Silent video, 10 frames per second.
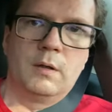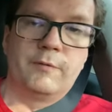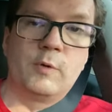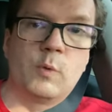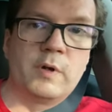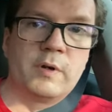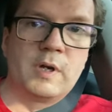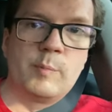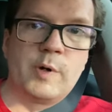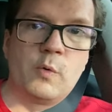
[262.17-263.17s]
If you're
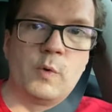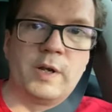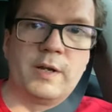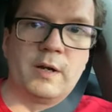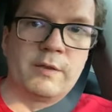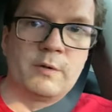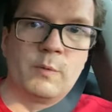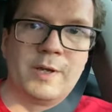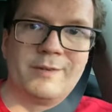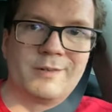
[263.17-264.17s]
wondering about what other
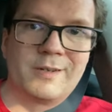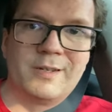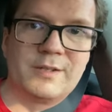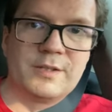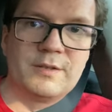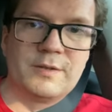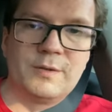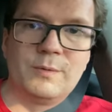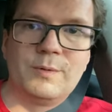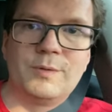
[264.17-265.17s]
weather conditions
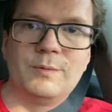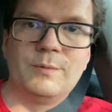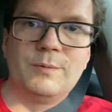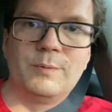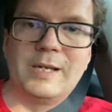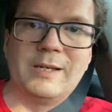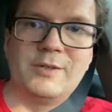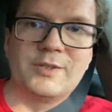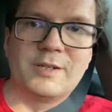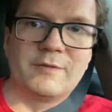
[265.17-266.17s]
do to
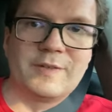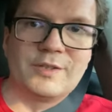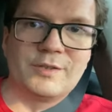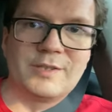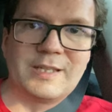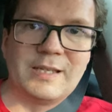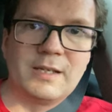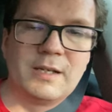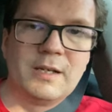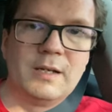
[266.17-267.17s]
range and efficiency,
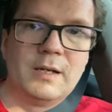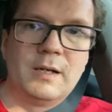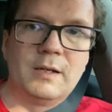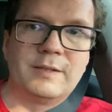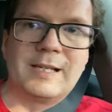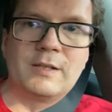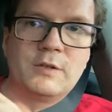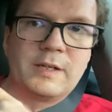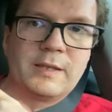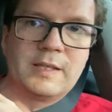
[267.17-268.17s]
take a
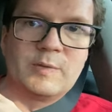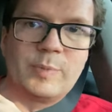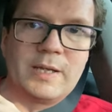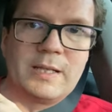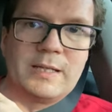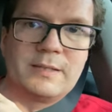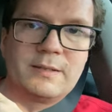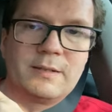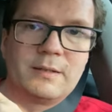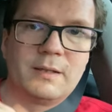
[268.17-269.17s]
look at this
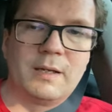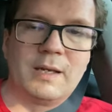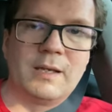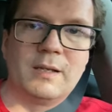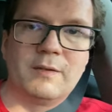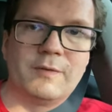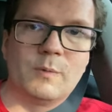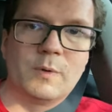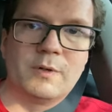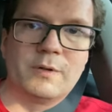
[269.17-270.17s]
playlist. And if you're
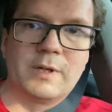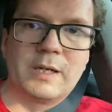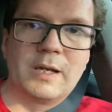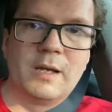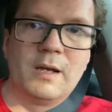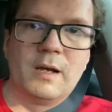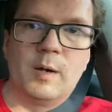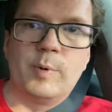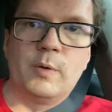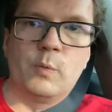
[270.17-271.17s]
wondering
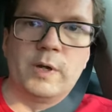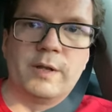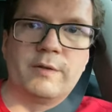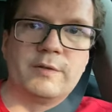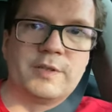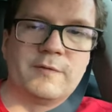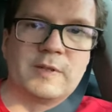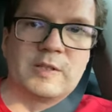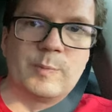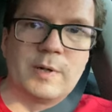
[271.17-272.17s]
about what others have
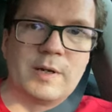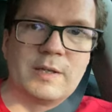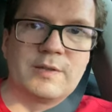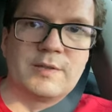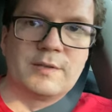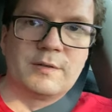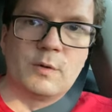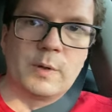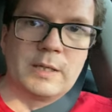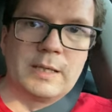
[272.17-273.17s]
experienced
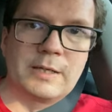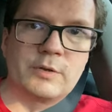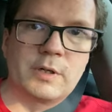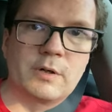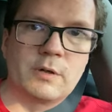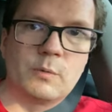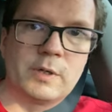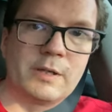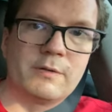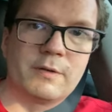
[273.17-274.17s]
going electric or
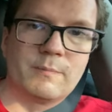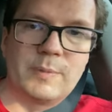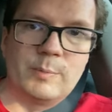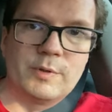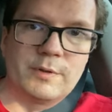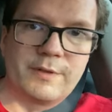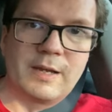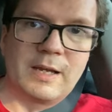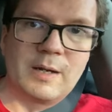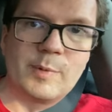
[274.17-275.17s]
what other people are
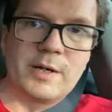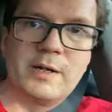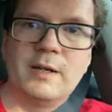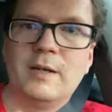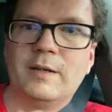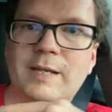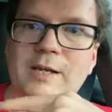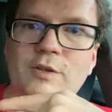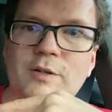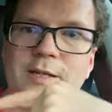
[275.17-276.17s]
thinking about it,
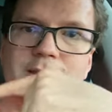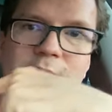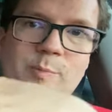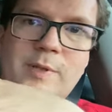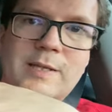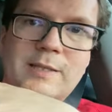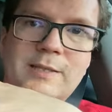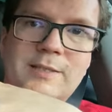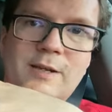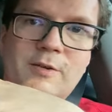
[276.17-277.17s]
take a look at this
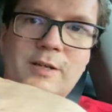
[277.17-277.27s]
playlist down